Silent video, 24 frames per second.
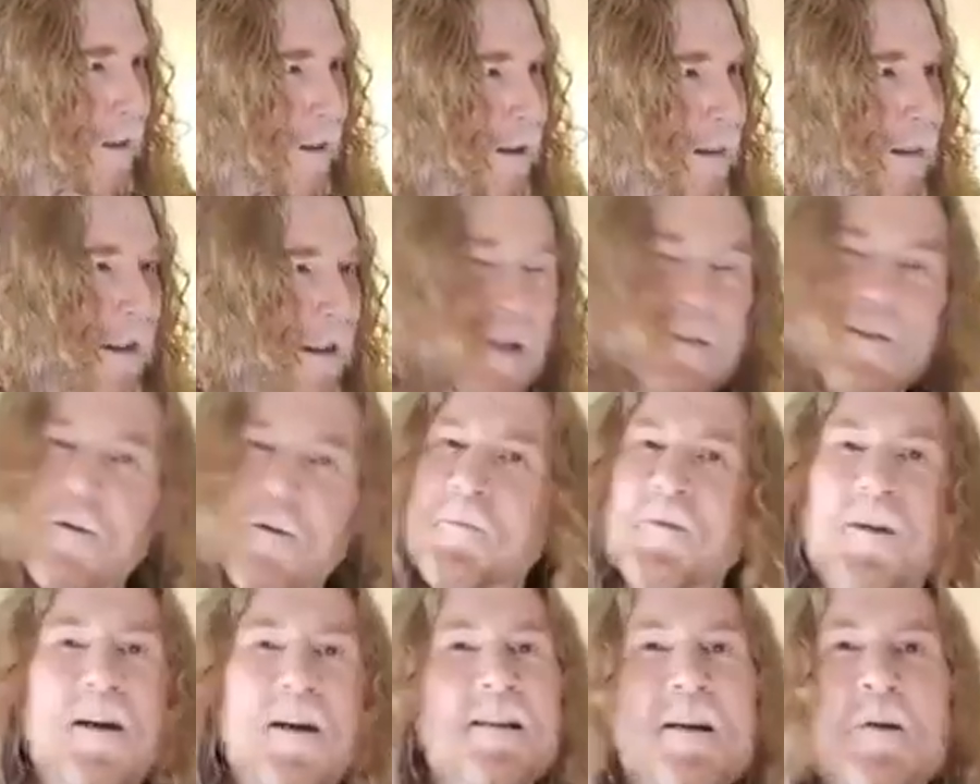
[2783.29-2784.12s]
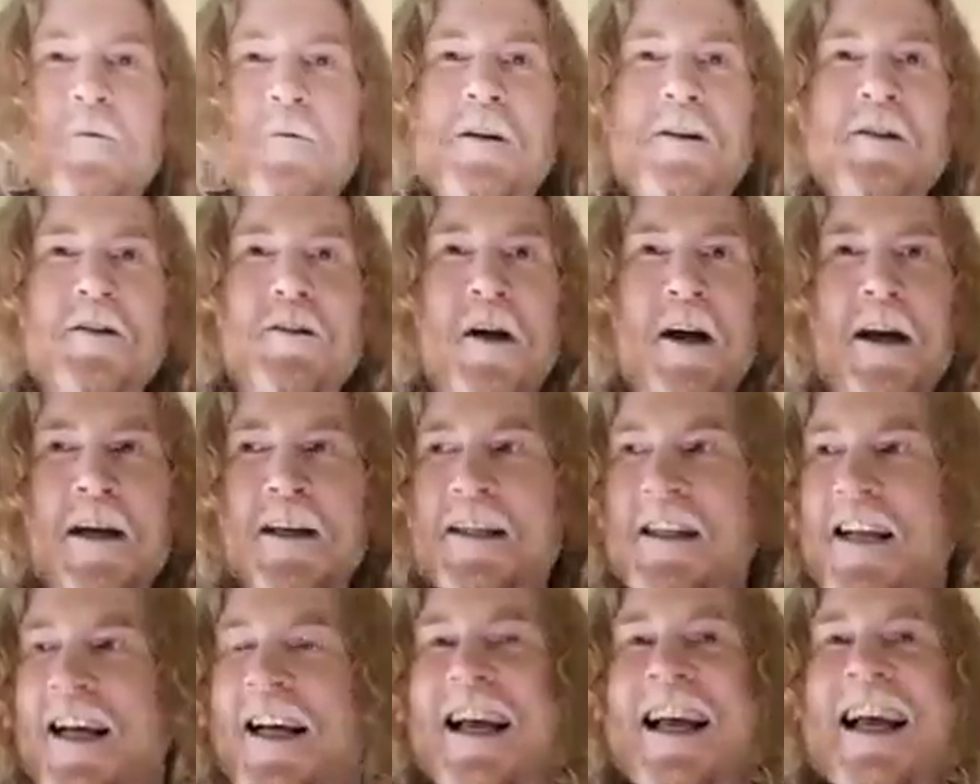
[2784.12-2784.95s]
Let them think that we're strange.
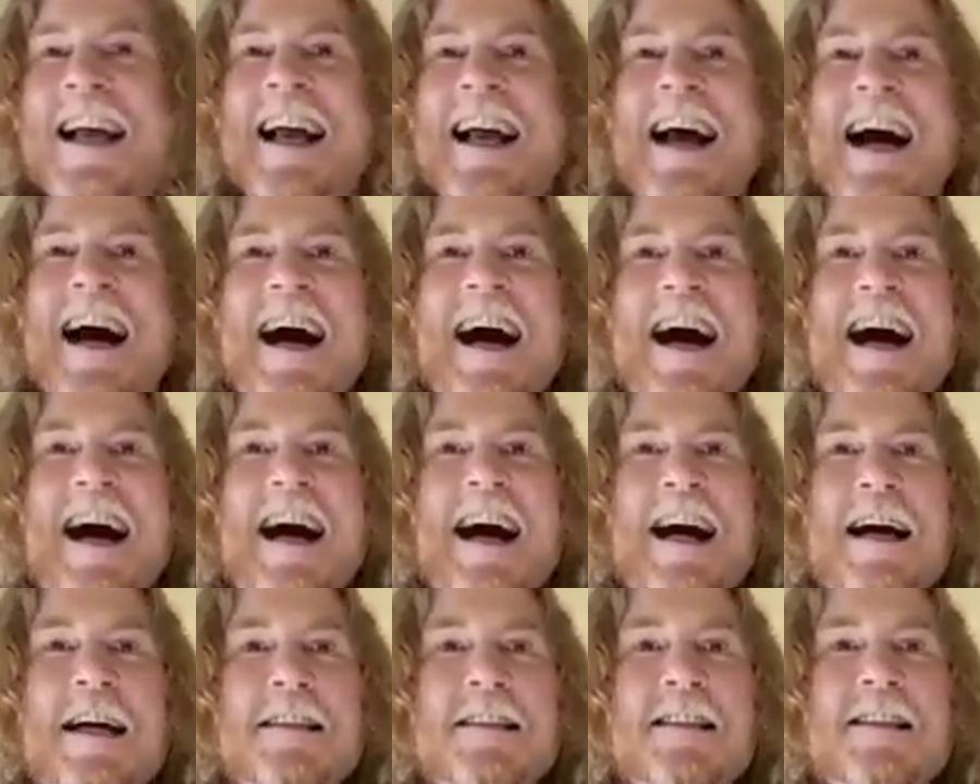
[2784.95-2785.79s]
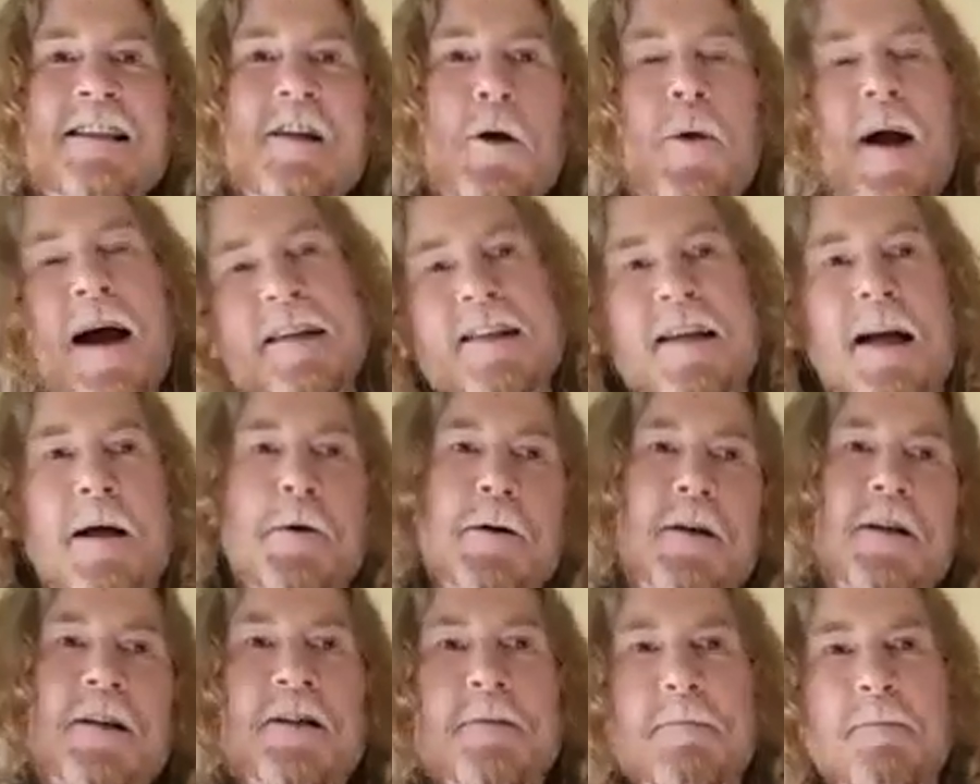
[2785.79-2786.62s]
So as I
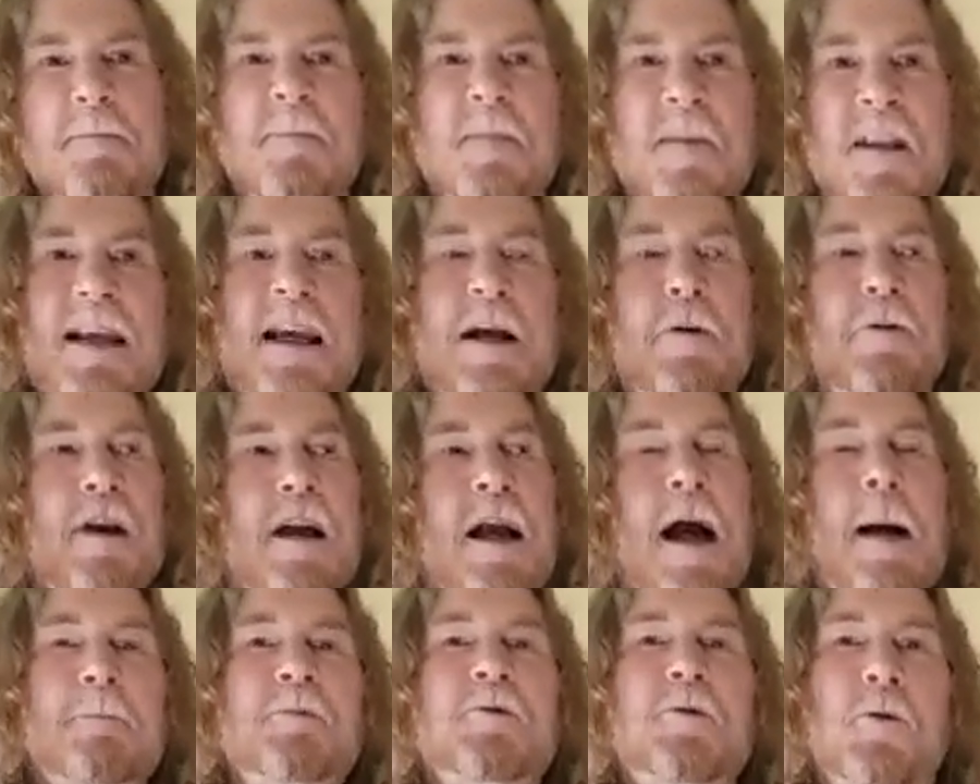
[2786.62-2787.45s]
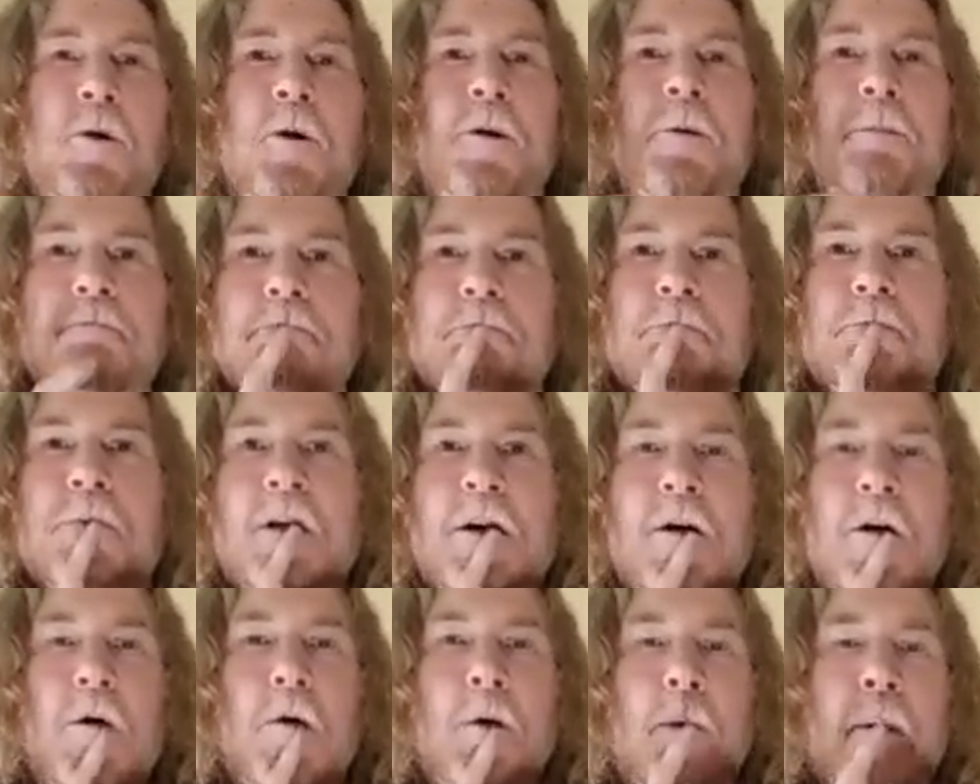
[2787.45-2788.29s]
was gearing up toward,
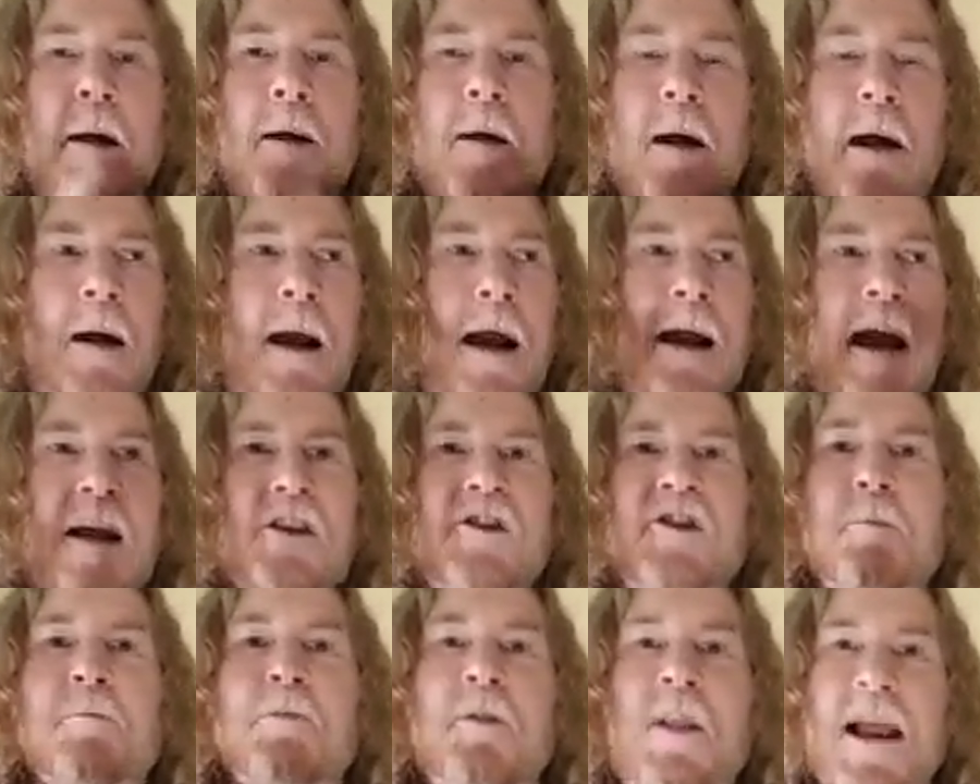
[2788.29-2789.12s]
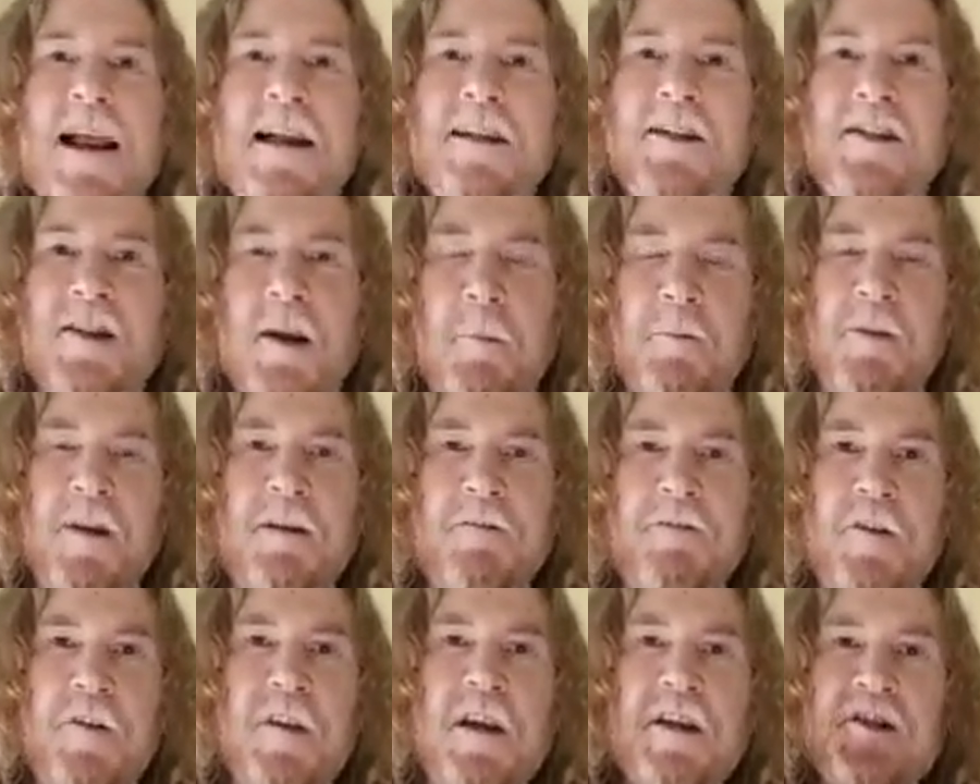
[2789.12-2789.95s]
I should plan something
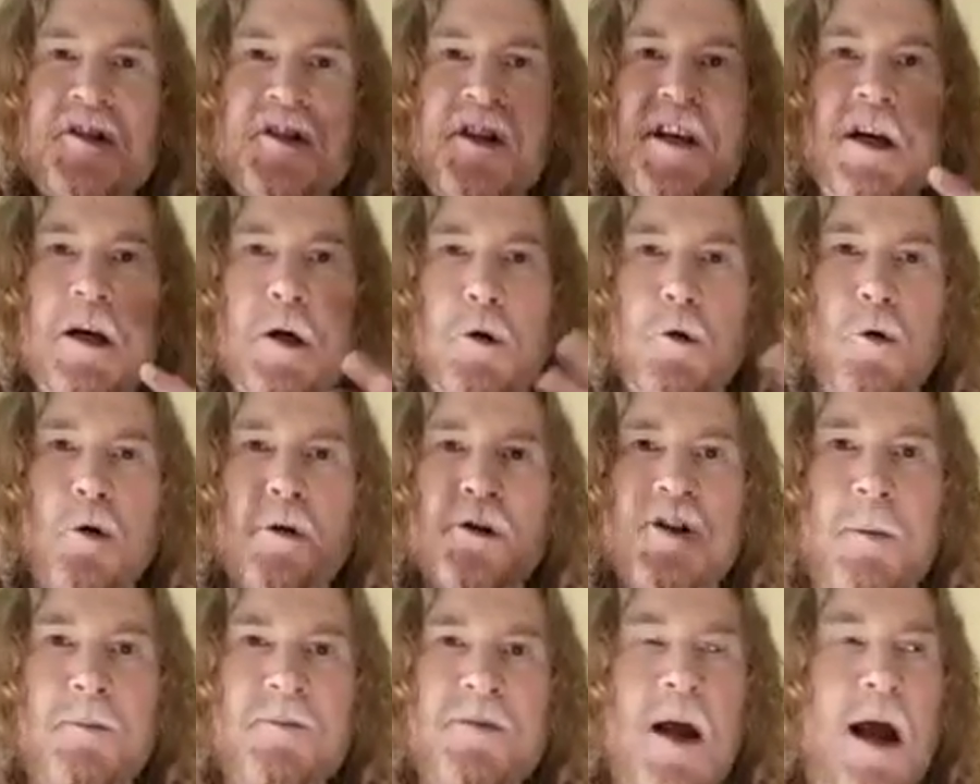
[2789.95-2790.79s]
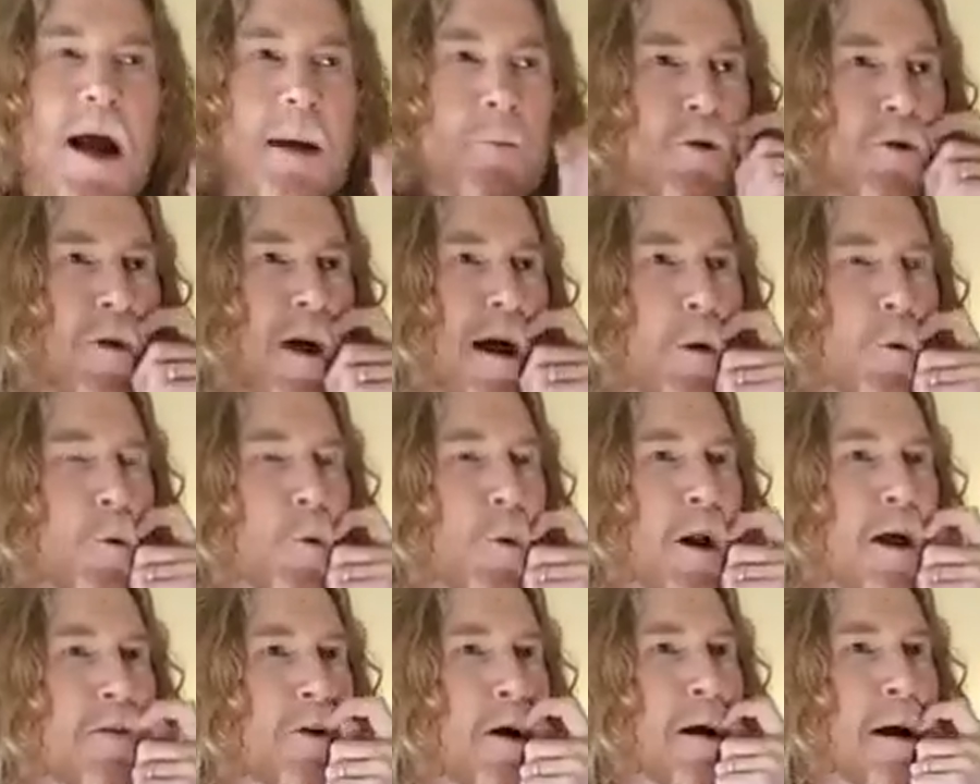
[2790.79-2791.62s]
for this year or sometime around
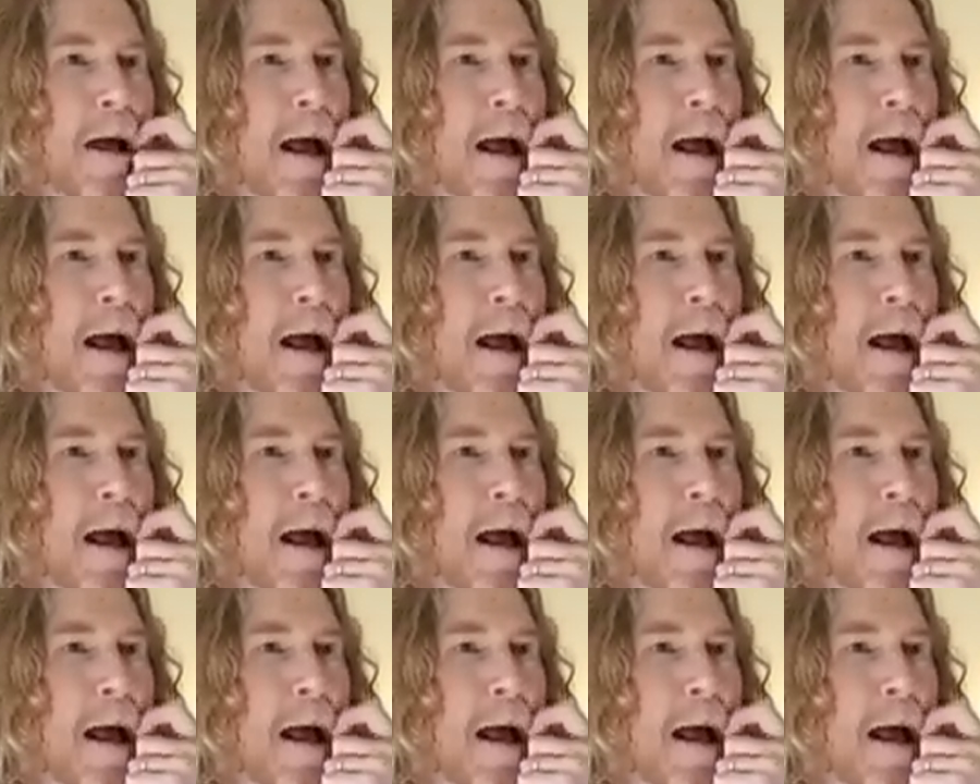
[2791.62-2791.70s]
whatever,